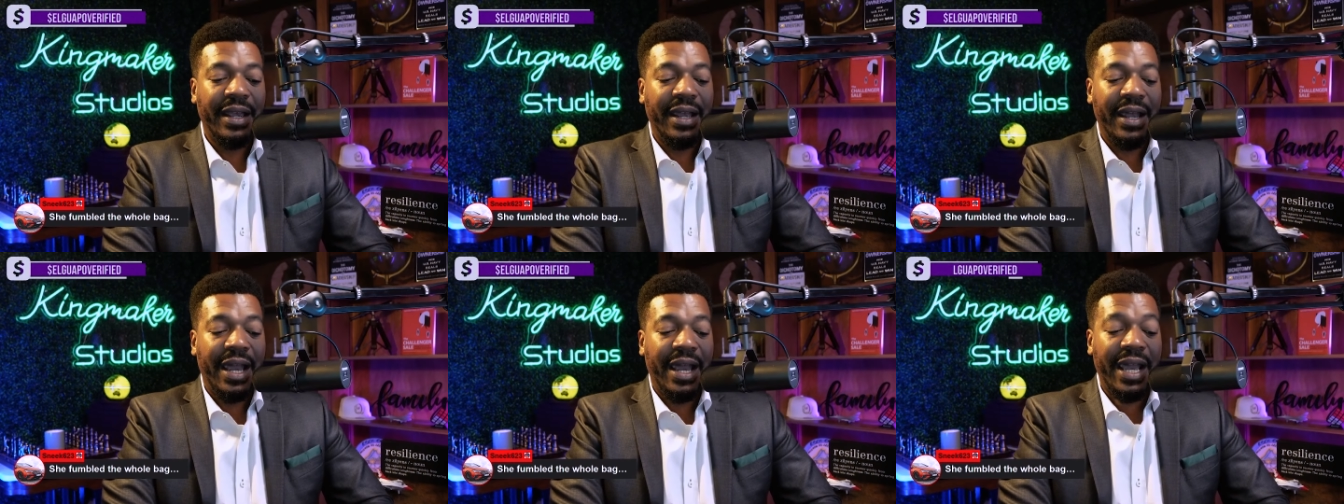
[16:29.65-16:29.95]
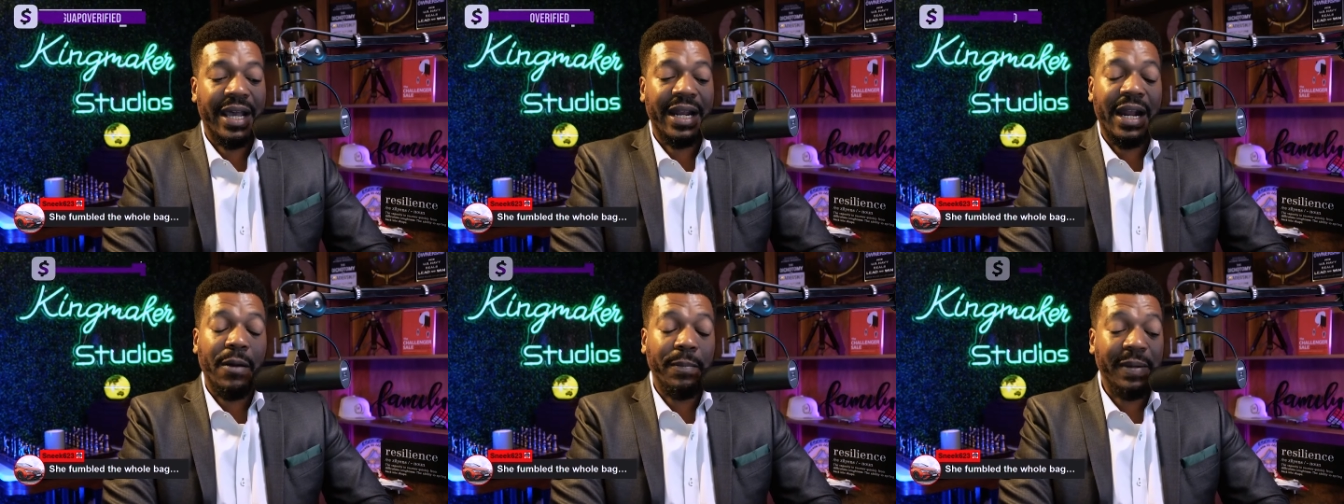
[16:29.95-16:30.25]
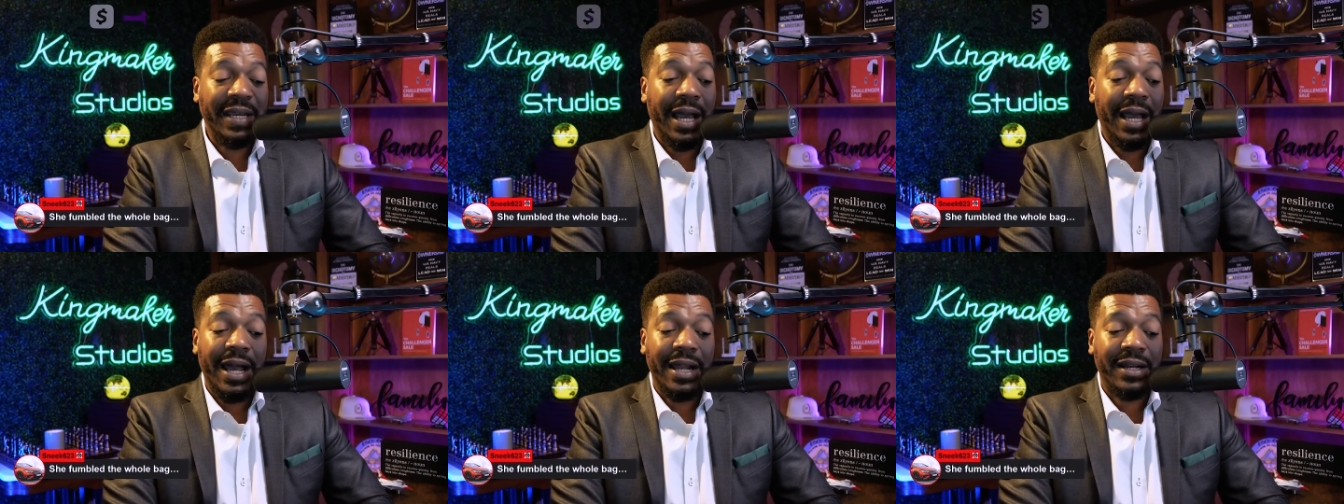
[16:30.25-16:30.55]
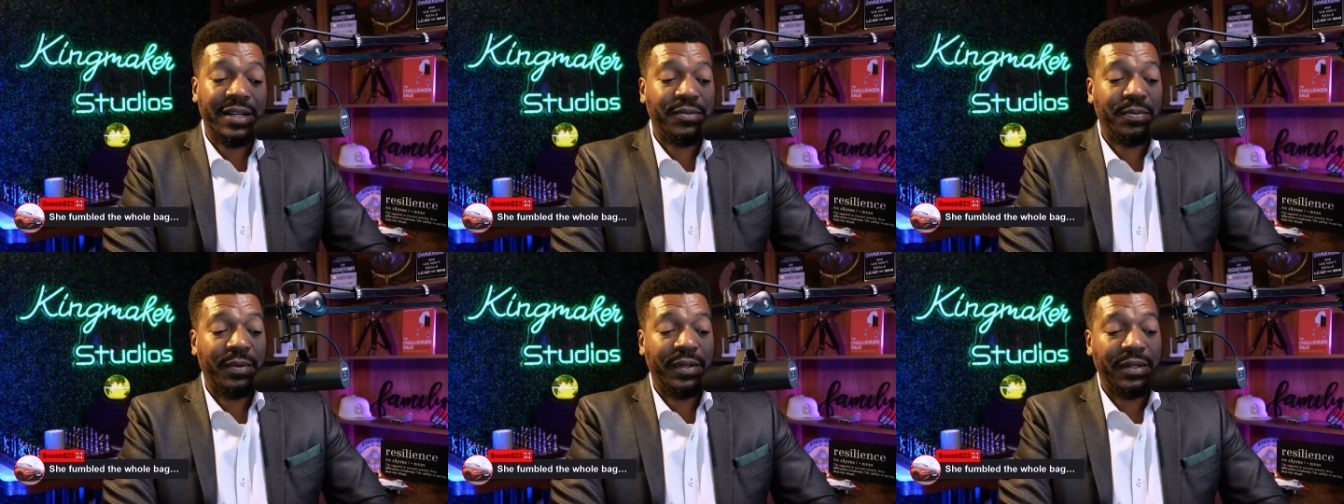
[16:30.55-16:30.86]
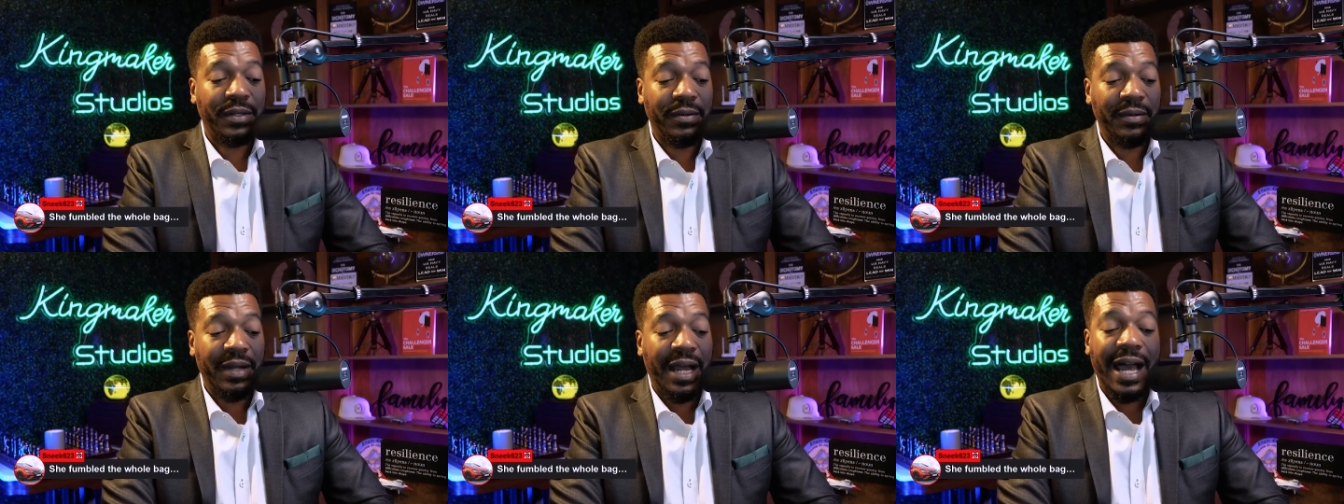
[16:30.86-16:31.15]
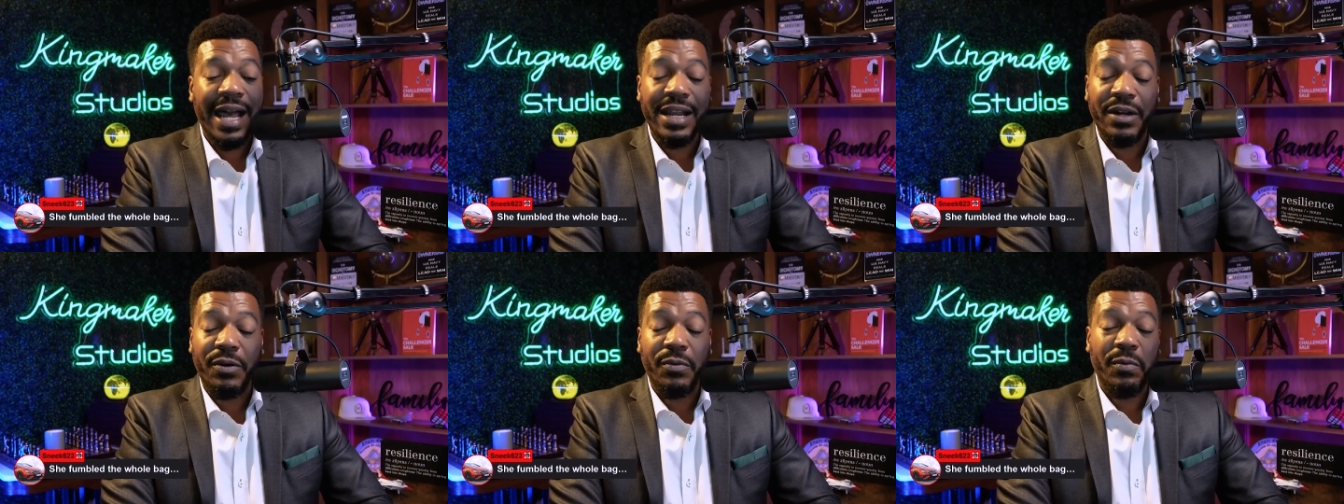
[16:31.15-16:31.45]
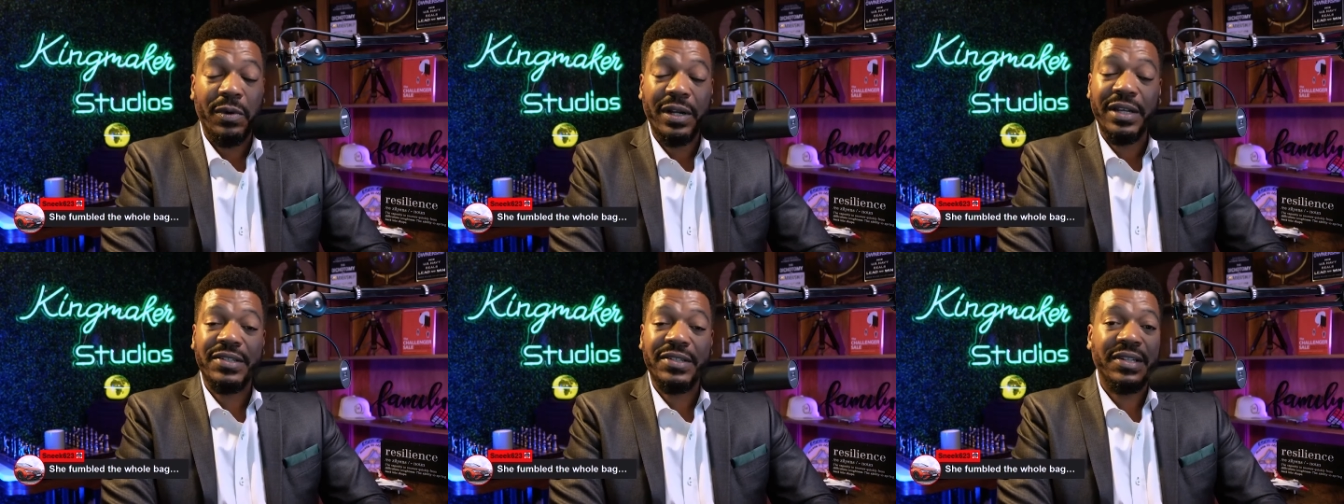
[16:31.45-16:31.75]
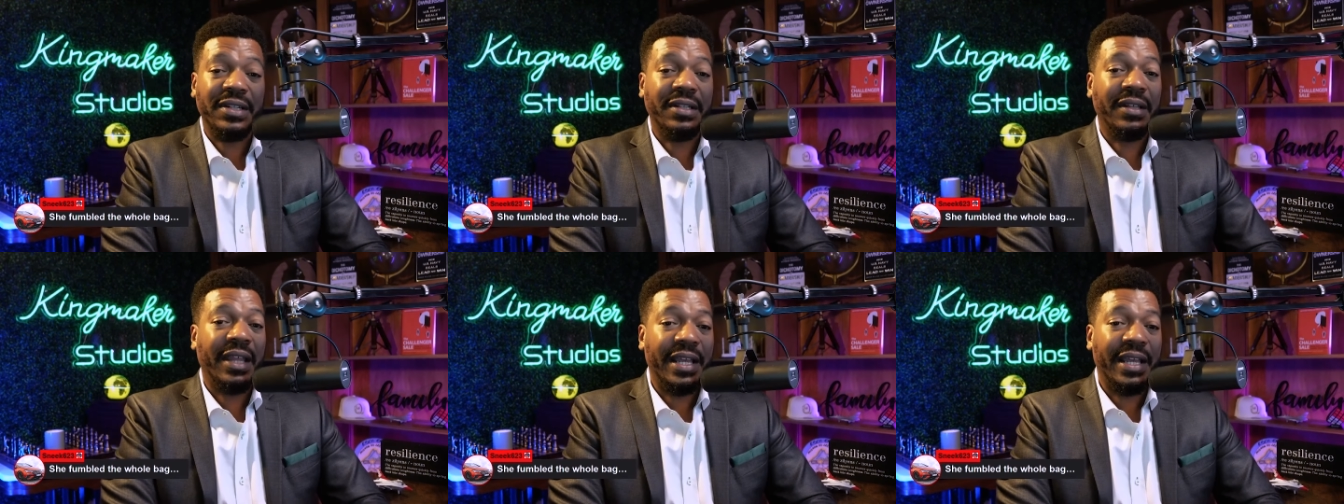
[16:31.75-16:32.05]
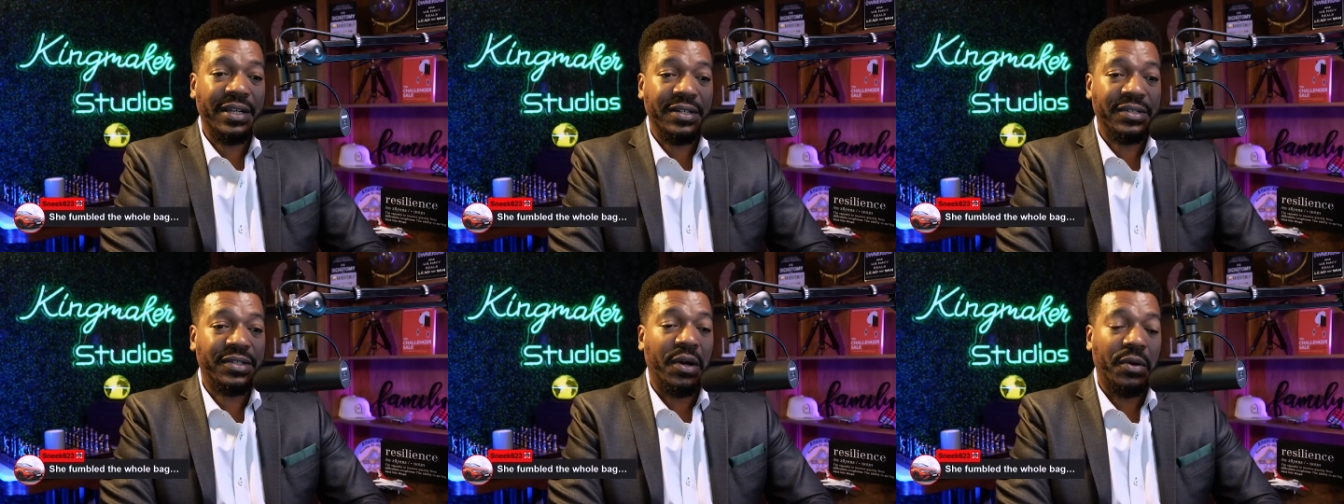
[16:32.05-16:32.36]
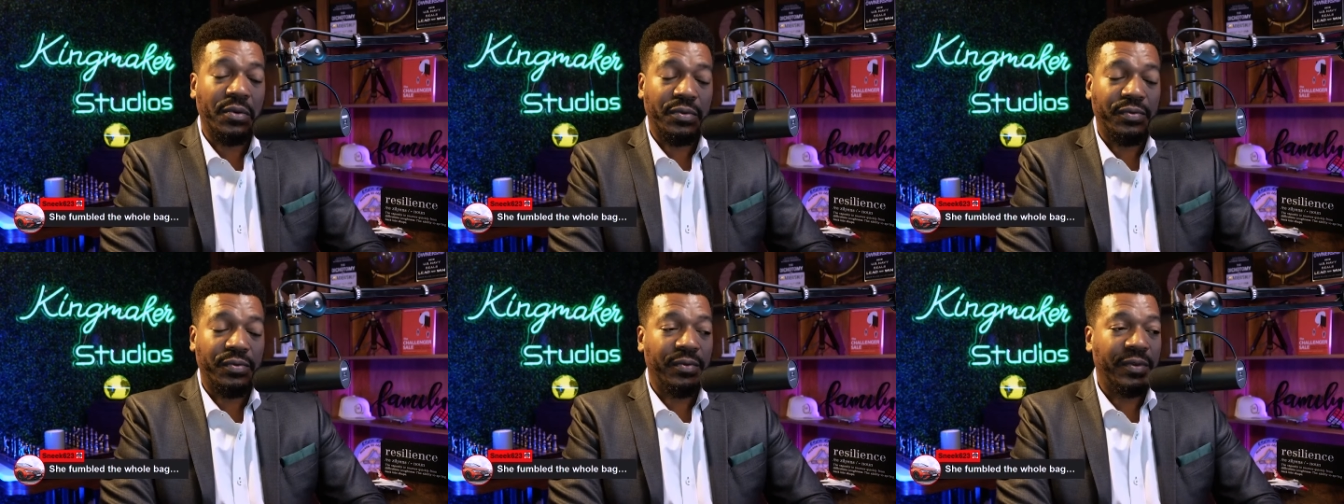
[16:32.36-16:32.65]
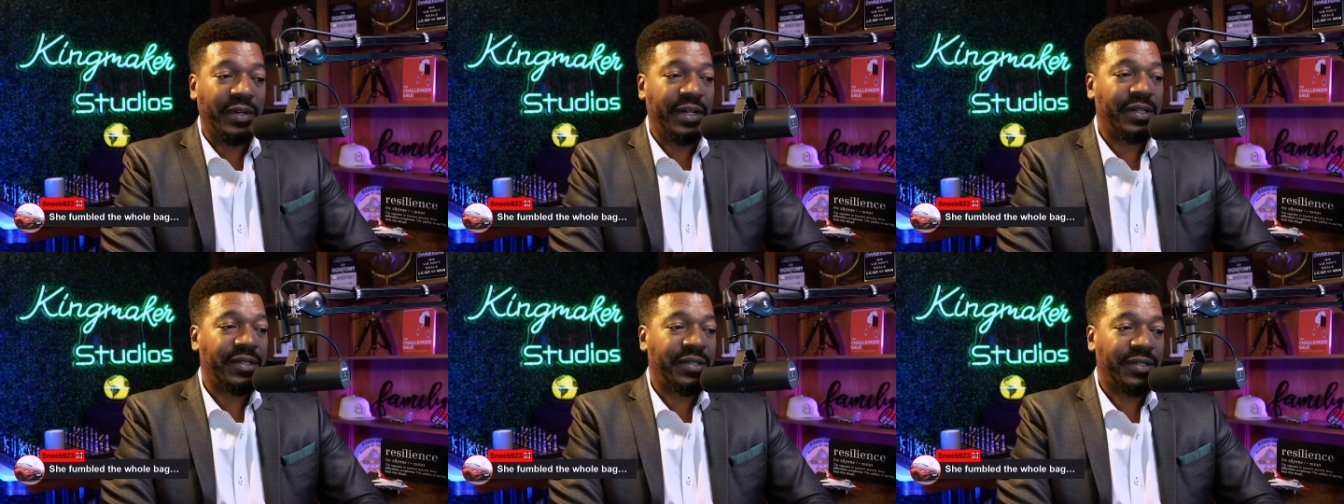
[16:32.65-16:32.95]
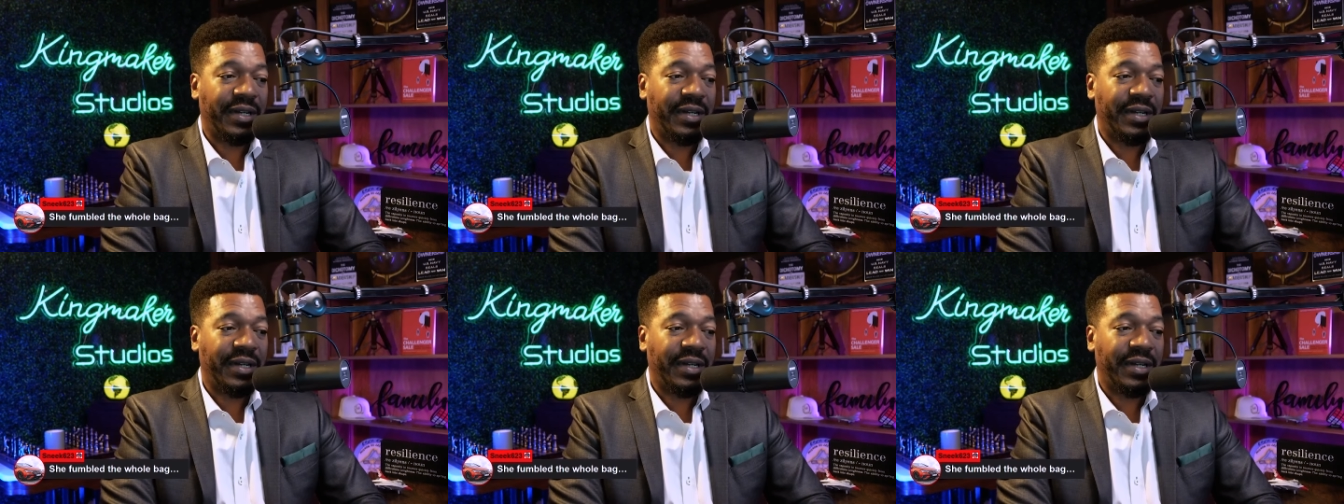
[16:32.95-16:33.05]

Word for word: And I'll be honest with you, I don't want to see ladies go through this.